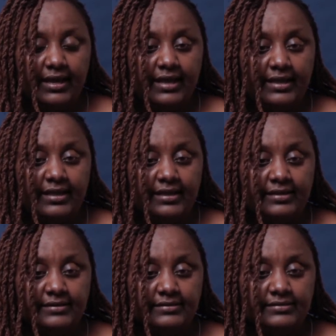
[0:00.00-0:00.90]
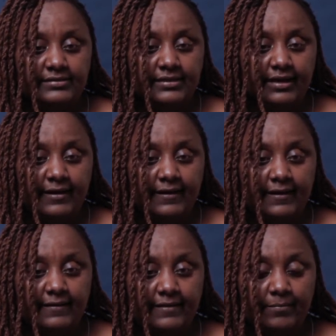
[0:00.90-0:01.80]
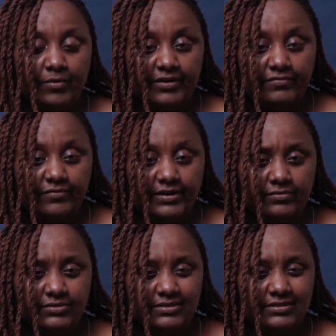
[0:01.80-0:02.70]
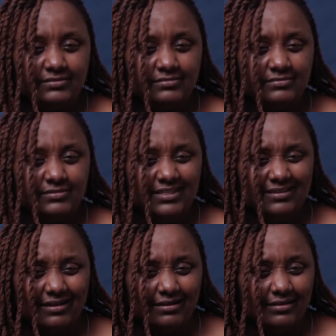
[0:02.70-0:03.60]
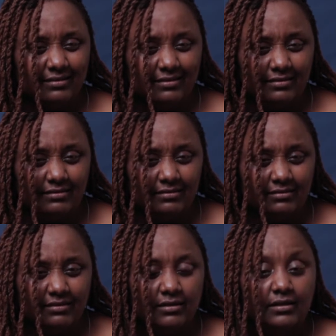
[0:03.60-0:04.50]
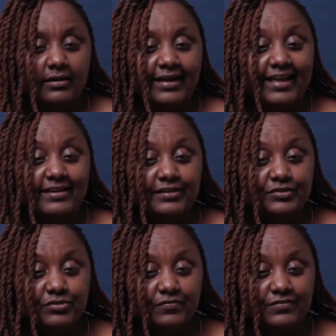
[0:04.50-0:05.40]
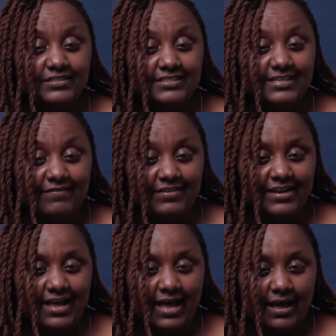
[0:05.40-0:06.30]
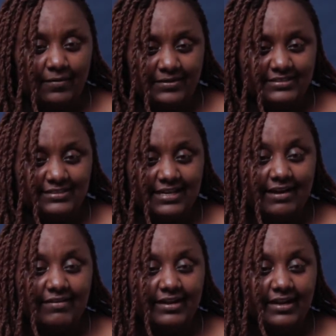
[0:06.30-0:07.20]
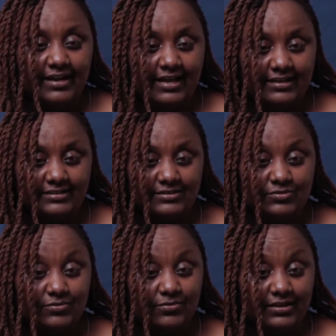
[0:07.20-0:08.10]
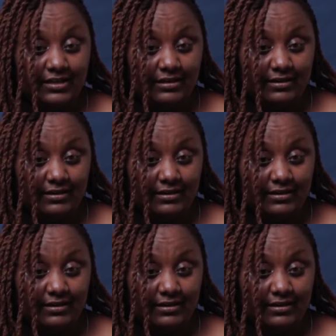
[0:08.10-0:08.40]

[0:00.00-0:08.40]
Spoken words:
And the boyfriend was in Thika, I think. And he drove for 7 hours carrying an axe to go kill